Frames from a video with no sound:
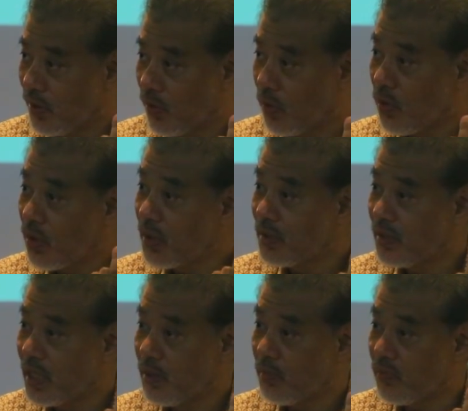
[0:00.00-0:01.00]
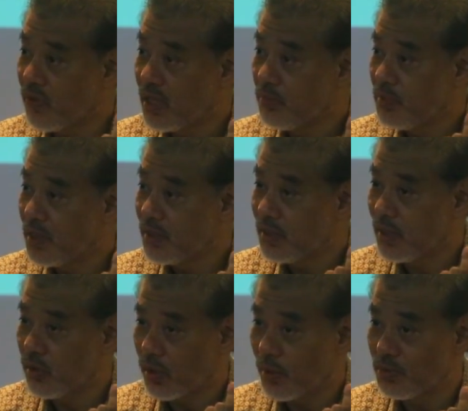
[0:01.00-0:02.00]
All in the name of eliminating
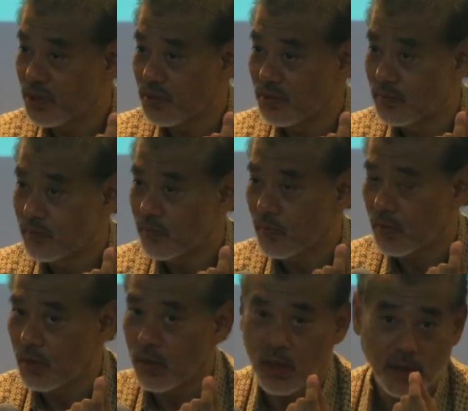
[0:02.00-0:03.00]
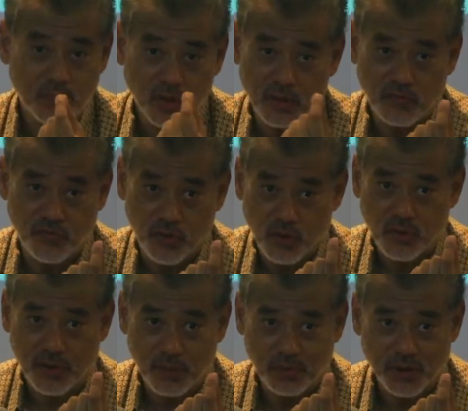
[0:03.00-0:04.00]
corruption. Now, I'm not for
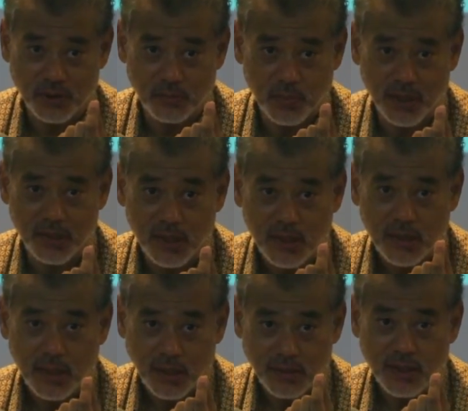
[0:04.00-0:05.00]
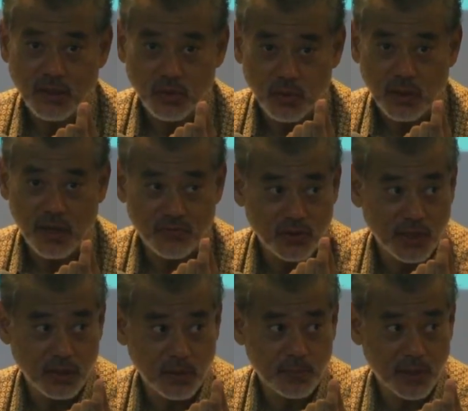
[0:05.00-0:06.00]
corruption, but I think you have to
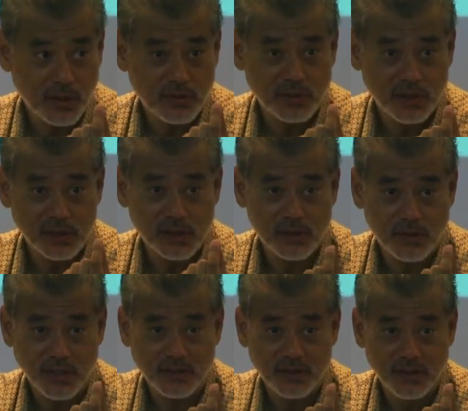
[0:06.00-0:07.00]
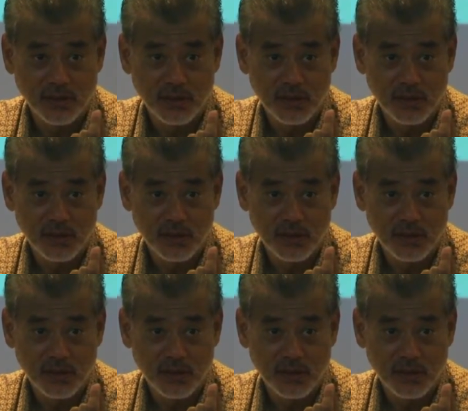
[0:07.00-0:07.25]
get your priorities correct.